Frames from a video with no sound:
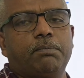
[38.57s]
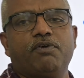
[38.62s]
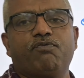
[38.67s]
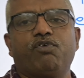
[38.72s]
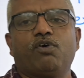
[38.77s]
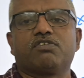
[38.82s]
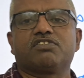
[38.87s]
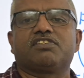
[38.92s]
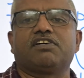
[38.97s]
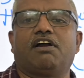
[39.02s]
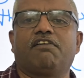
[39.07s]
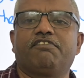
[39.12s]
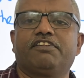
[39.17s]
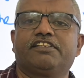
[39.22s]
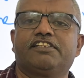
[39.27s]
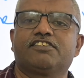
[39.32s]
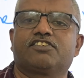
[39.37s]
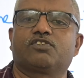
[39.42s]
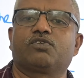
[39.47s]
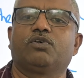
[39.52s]
before solving
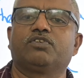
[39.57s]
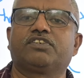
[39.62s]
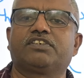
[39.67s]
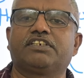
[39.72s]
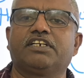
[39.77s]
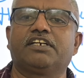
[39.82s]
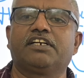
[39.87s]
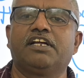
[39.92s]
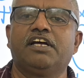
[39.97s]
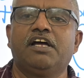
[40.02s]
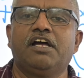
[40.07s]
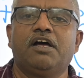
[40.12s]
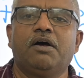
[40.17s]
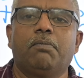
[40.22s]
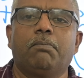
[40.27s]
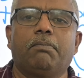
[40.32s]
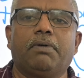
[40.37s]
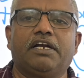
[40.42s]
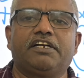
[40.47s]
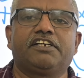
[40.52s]
this question,
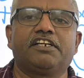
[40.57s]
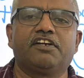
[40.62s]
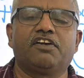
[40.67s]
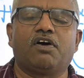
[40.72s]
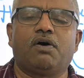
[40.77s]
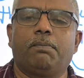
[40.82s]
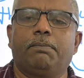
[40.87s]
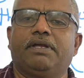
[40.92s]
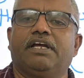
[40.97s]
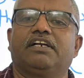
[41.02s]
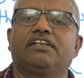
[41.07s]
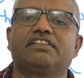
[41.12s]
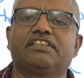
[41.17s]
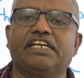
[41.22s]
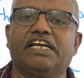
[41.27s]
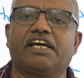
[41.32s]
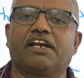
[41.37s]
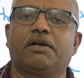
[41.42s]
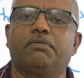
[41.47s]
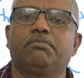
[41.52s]
multinomial
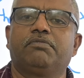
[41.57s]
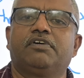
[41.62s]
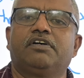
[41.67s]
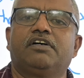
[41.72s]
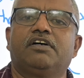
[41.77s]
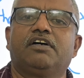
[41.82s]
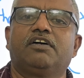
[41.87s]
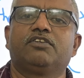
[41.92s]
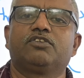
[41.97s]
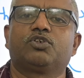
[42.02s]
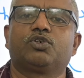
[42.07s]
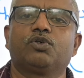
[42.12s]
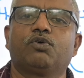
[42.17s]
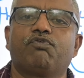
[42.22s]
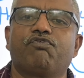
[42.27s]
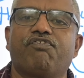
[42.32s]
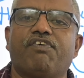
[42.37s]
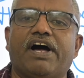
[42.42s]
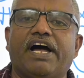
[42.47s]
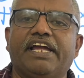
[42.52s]
theorem to
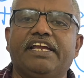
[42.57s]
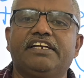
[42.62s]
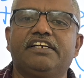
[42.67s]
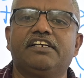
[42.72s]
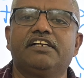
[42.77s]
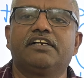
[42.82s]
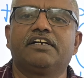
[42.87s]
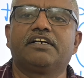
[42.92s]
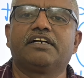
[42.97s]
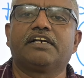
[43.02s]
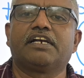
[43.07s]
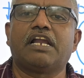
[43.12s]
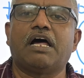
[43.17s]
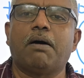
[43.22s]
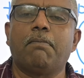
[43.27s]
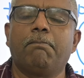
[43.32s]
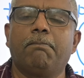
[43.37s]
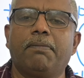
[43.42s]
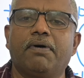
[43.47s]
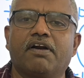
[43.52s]
find
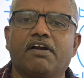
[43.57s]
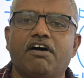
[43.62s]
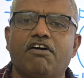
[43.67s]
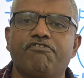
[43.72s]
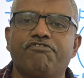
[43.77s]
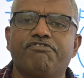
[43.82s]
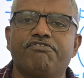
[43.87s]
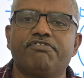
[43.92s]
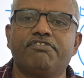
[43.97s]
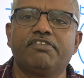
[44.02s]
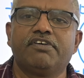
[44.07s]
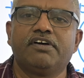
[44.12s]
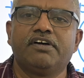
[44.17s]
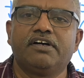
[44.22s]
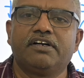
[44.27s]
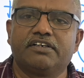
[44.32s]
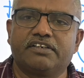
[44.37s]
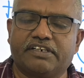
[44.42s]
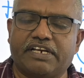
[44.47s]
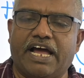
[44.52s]
number of
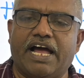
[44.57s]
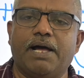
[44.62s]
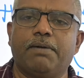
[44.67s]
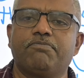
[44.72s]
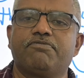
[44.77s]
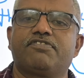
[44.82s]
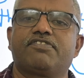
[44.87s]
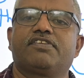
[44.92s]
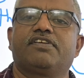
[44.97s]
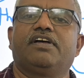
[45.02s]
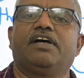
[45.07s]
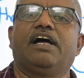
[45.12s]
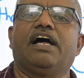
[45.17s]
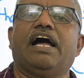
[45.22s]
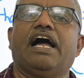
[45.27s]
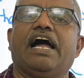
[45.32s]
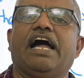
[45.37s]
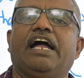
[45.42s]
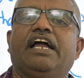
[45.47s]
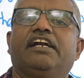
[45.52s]
terms
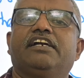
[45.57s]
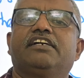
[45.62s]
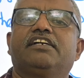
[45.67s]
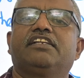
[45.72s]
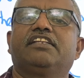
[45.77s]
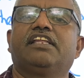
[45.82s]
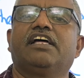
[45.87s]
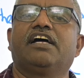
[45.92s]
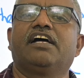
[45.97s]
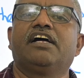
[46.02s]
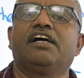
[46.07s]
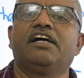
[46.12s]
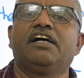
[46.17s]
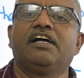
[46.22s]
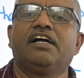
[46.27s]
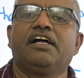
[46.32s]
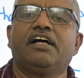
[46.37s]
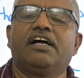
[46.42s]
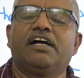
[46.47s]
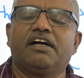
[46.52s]
and
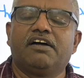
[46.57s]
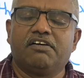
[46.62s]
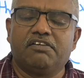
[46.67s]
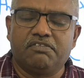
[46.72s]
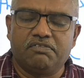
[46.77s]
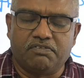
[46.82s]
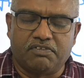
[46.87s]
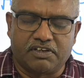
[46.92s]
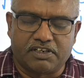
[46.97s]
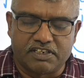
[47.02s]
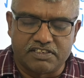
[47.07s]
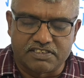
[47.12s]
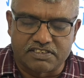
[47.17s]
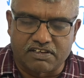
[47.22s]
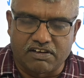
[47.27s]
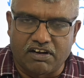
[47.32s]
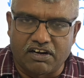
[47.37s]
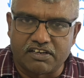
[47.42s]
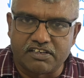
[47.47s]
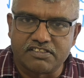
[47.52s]
what is
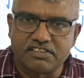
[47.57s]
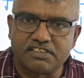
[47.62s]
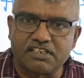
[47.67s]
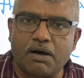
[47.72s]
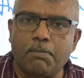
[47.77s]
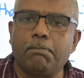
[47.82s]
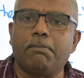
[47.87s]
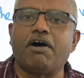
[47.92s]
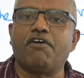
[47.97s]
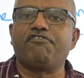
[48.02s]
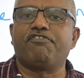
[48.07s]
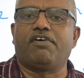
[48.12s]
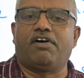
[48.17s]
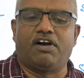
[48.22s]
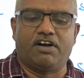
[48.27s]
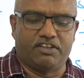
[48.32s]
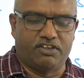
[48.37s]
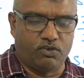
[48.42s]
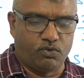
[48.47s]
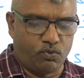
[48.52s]
called sum of
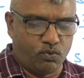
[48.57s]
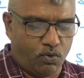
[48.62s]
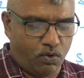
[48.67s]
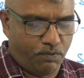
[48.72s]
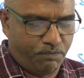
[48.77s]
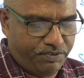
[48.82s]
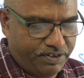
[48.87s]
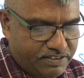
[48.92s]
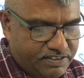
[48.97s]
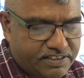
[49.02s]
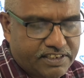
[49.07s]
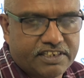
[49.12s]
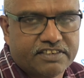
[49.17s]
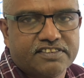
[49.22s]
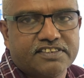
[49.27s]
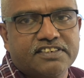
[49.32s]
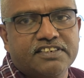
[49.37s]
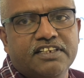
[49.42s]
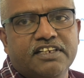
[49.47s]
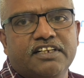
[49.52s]
all the
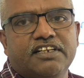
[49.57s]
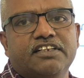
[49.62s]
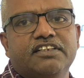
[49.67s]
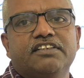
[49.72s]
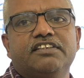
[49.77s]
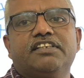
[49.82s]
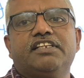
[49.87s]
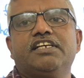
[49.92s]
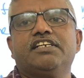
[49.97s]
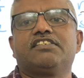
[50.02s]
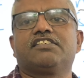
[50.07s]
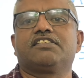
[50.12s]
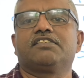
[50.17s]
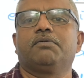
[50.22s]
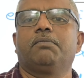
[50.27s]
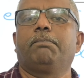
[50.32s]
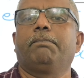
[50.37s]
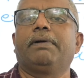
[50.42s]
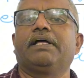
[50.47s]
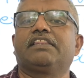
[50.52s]
coefficients.
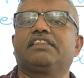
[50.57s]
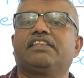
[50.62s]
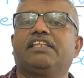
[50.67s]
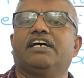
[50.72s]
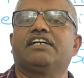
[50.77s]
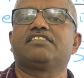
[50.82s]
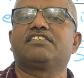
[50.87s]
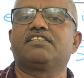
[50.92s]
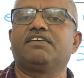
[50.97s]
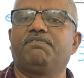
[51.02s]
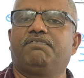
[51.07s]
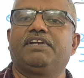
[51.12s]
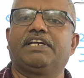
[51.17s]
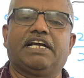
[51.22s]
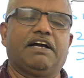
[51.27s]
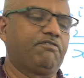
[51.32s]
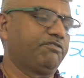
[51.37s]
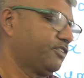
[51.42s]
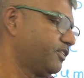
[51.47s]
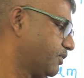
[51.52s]
These methods we
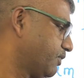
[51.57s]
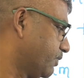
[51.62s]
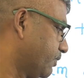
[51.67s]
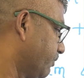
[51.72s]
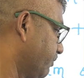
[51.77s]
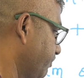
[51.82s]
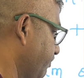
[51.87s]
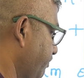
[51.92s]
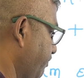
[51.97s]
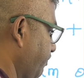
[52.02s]
have to know.